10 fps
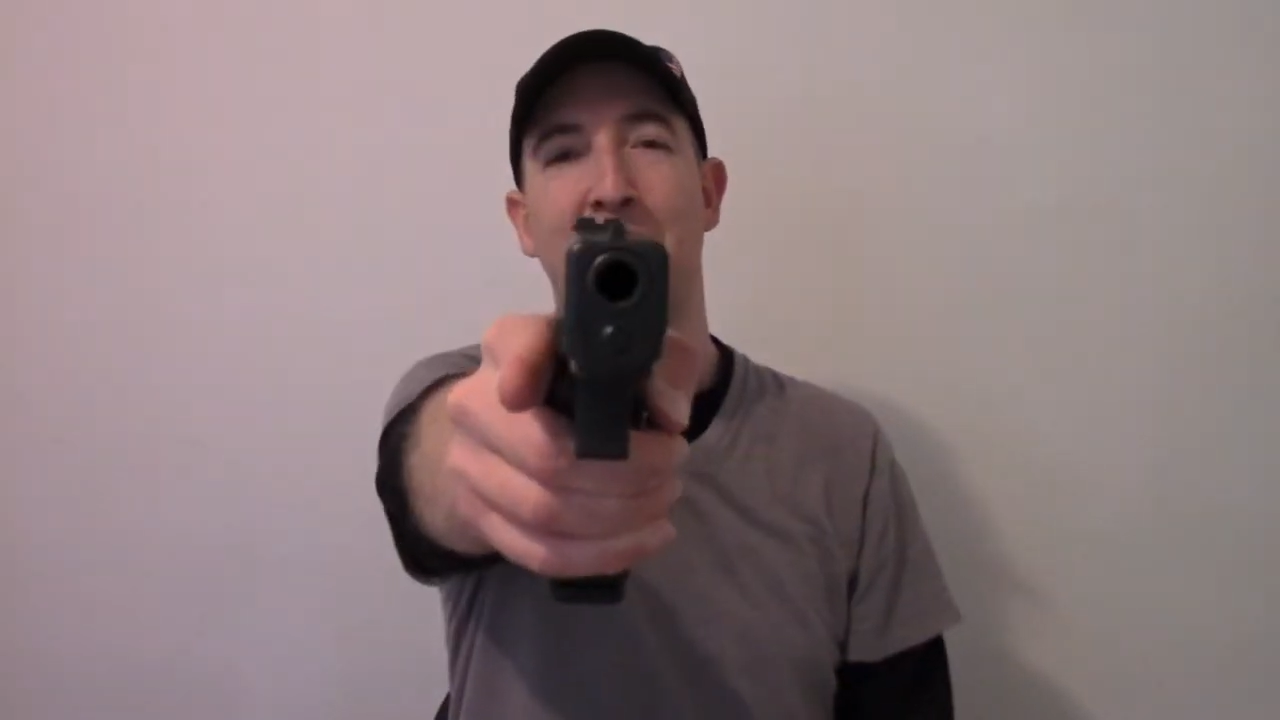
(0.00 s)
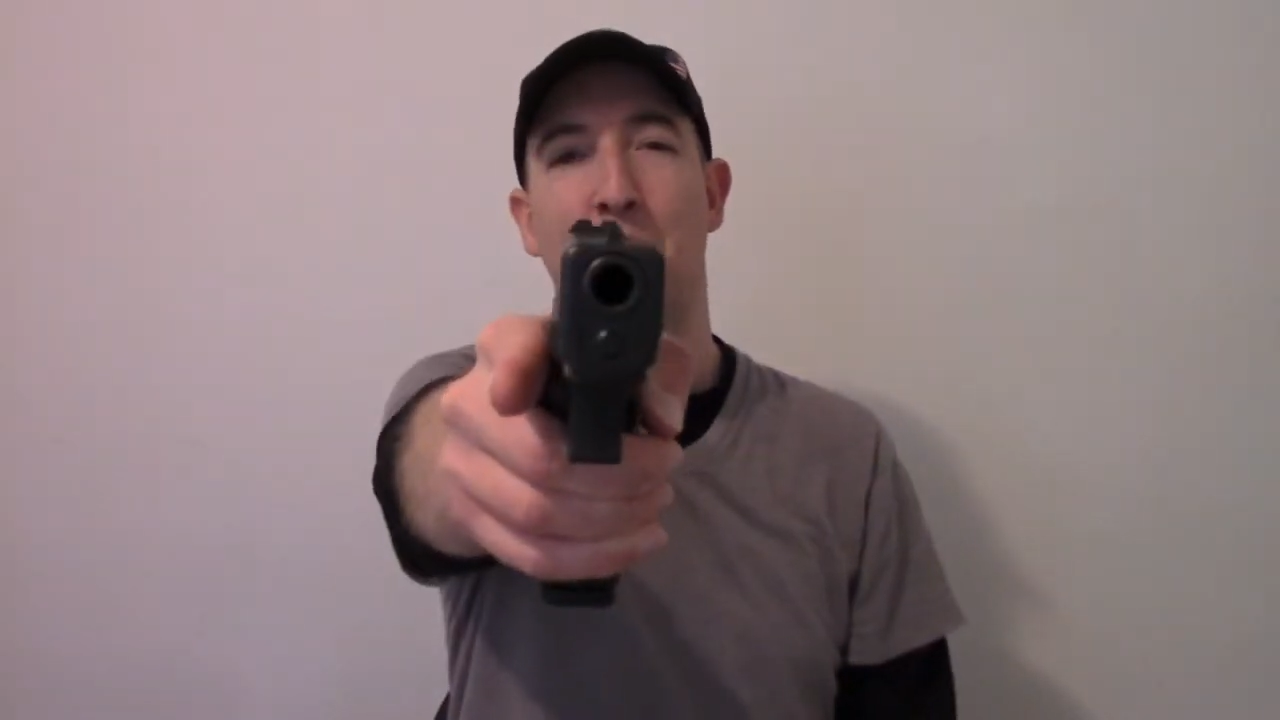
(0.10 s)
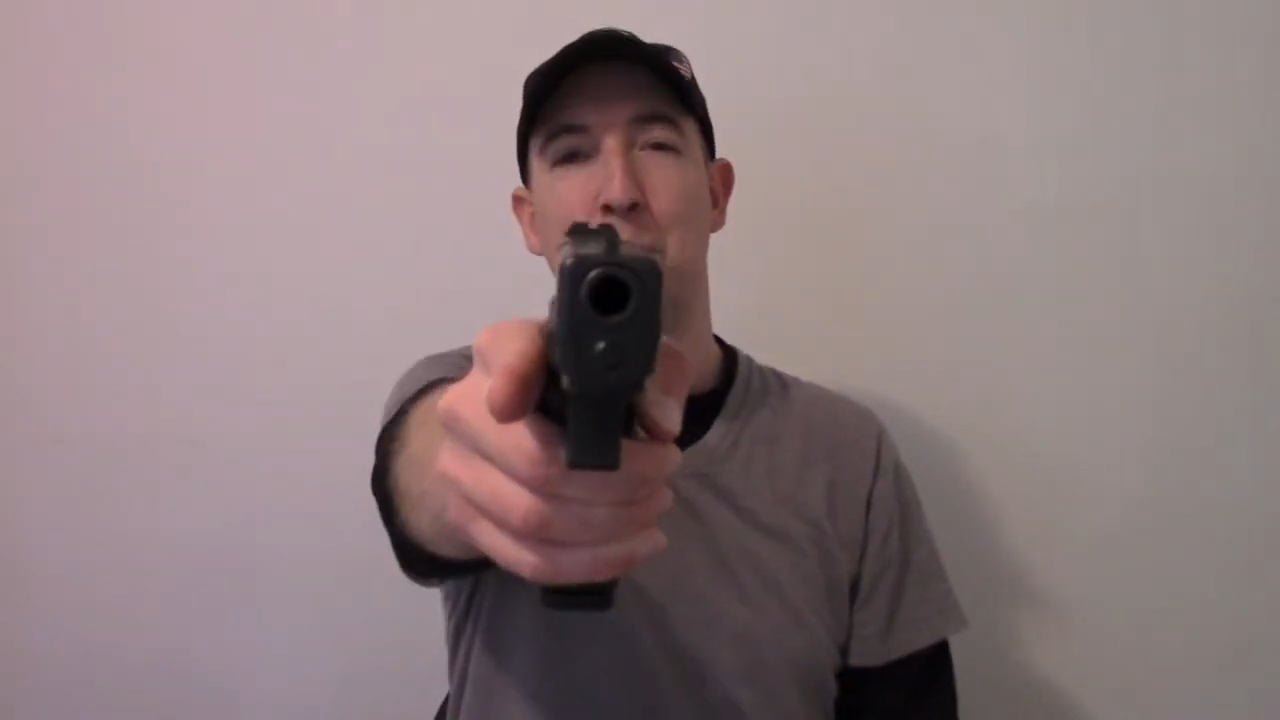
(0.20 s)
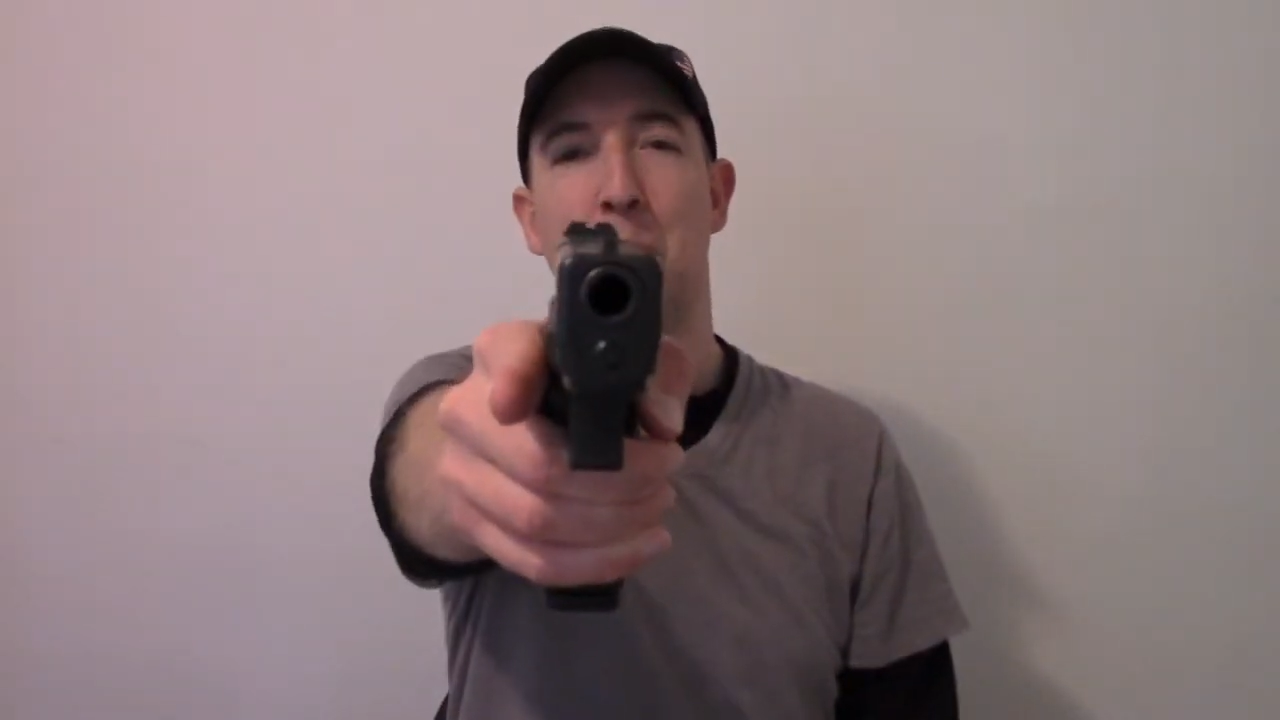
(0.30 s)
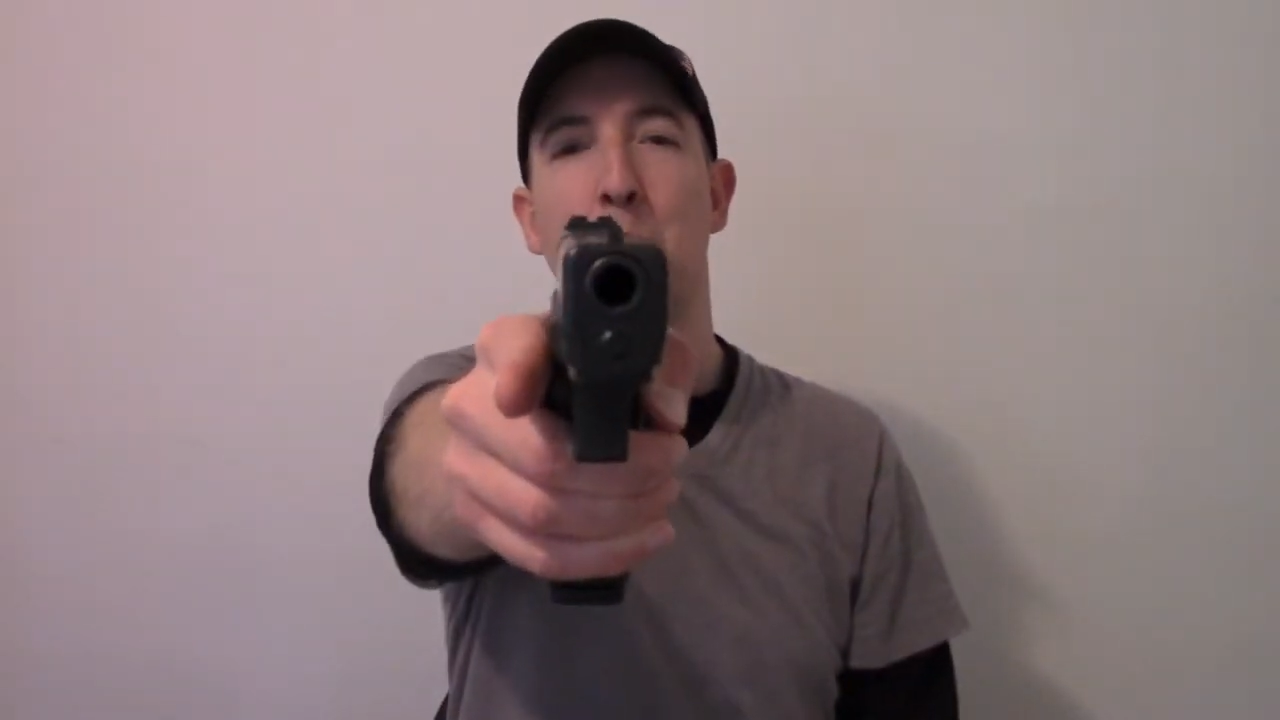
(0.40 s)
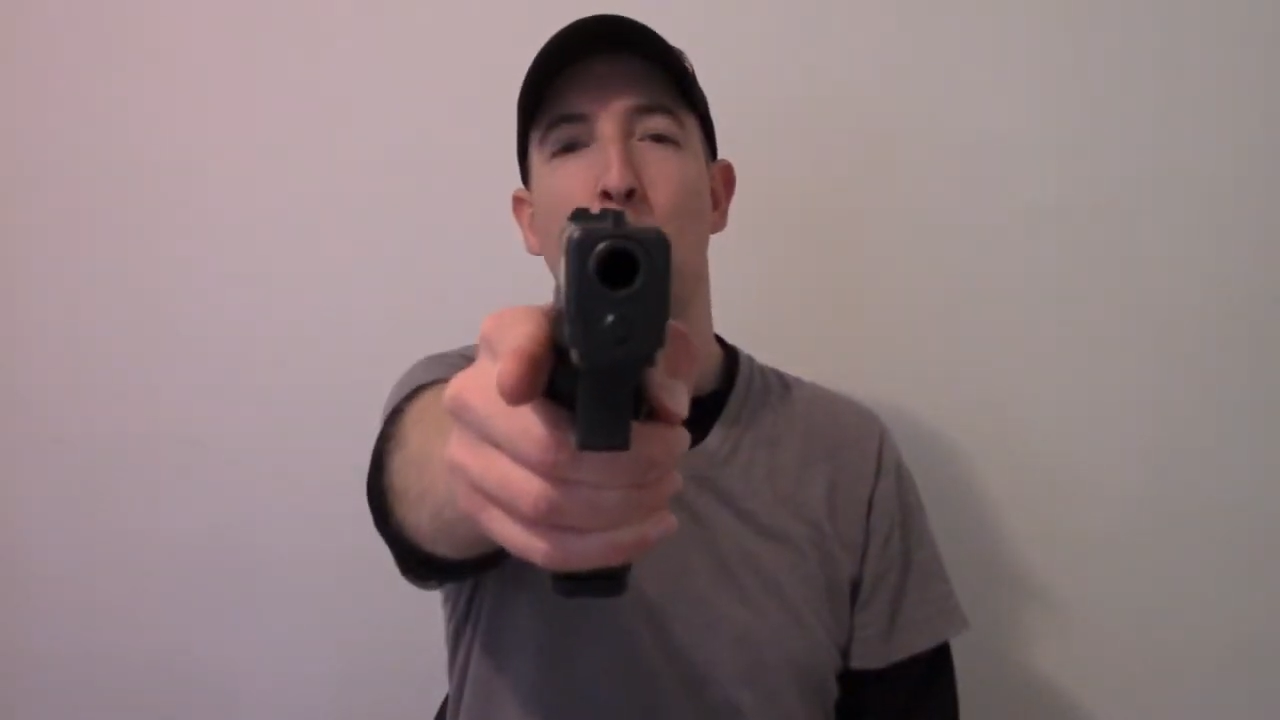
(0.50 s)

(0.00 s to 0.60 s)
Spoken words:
I'm not